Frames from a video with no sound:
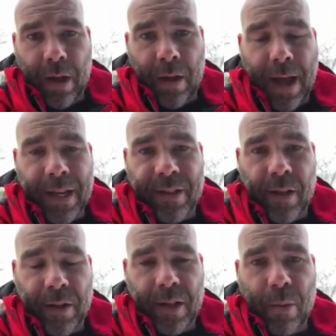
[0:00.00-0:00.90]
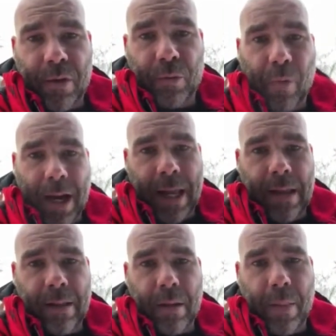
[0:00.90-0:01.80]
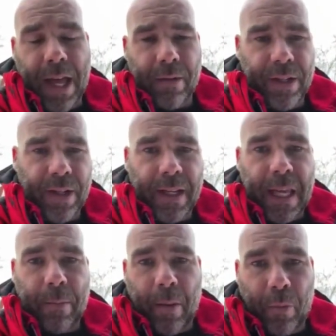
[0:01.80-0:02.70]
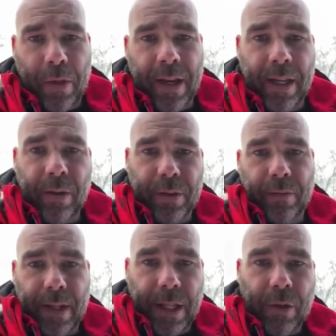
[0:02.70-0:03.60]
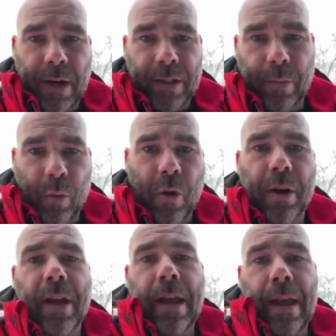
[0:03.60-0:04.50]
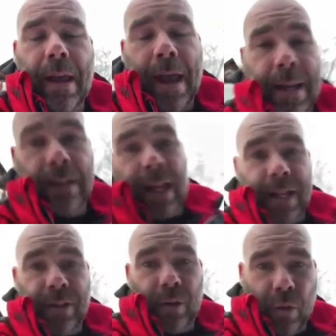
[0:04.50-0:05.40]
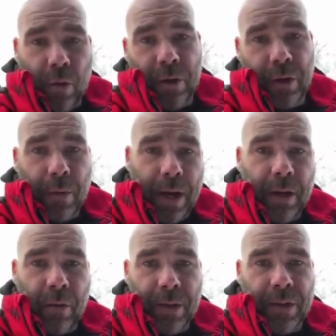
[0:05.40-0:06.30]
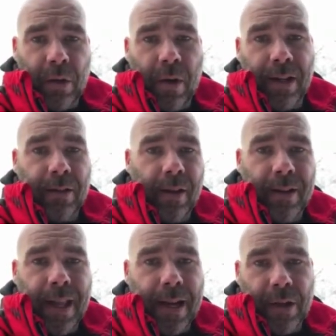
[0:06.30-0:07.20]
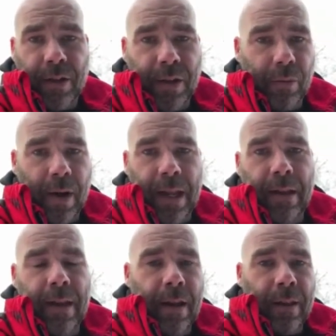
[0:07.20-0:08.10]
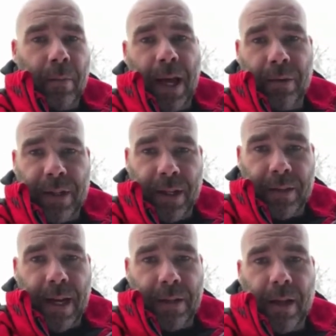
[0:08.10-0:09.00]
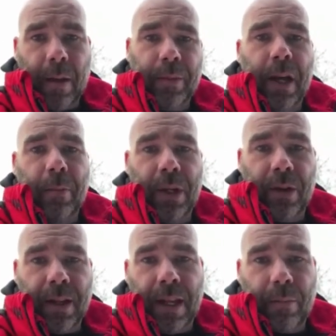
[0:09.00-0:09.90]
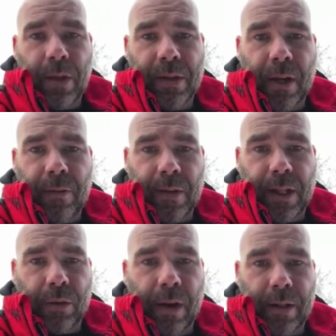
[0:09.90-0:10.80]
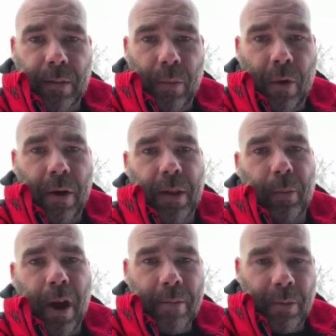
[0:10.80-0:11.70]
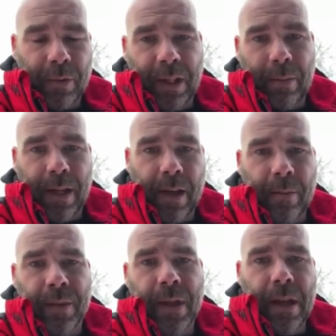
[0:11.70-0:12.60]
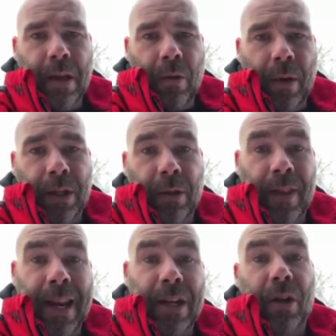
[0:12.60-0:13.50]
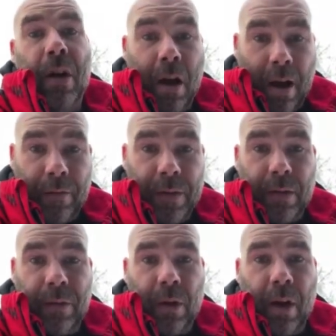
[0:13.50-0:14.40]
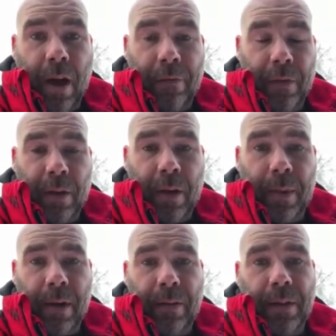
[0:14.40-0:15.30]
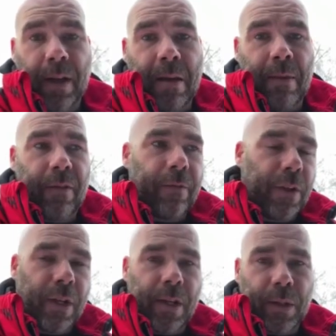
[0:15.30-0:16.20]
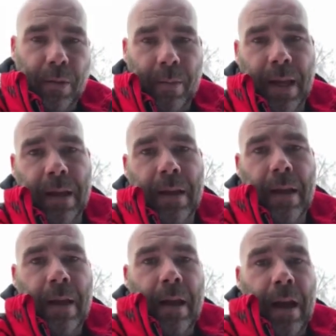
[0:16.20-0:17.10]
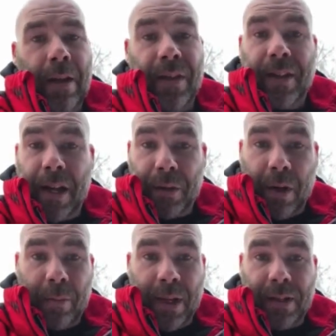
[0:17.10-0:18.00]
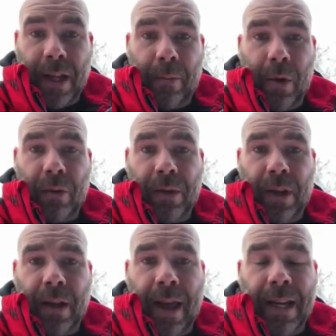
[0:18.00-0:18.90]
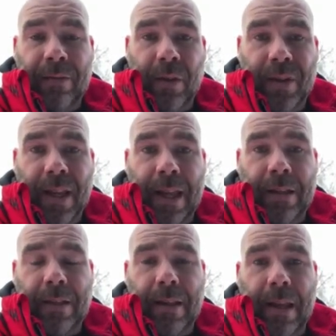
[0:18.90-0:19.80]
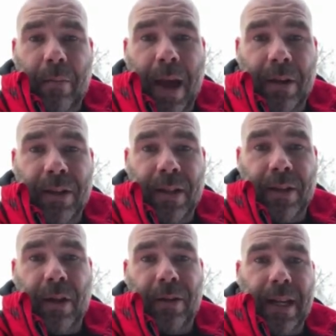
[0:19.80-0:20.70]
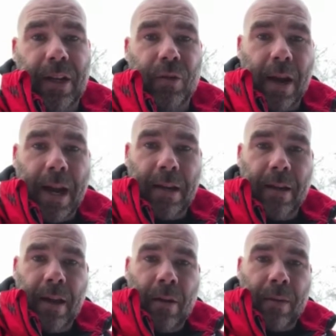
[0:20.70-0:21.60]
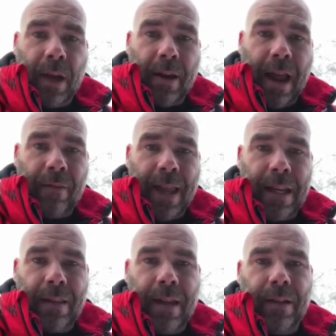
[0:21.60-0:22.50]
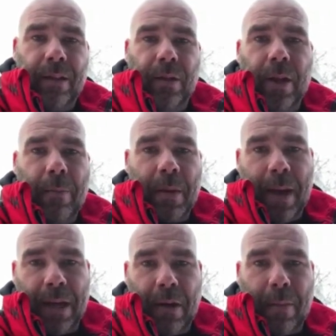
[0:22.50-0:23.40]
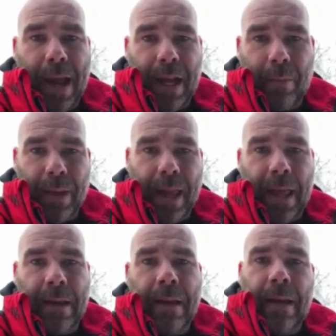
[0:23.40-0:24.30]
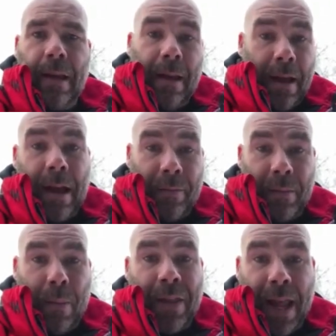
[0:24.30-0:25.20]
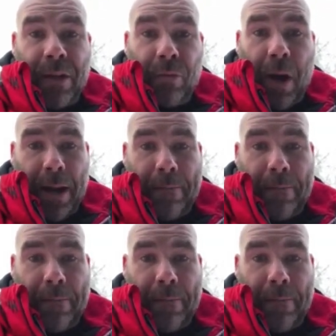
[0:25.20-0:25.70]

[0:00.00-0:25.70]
As long as the boat is running, the battery is going to keep up with any use of the electronics aboard, any lights, your horn, your radio, and so on. As long as that engine is running, the battery is going to stay topped up, and you can keep using all those electronics aboard. The problem really becomes when you turn that engine off. So if you're off for a long period of time, if you're fishing, swimming, the sails are up on a sailboat, any of those things, the battery is going to start to get drained without having anything to top the battery back up again by the engine running.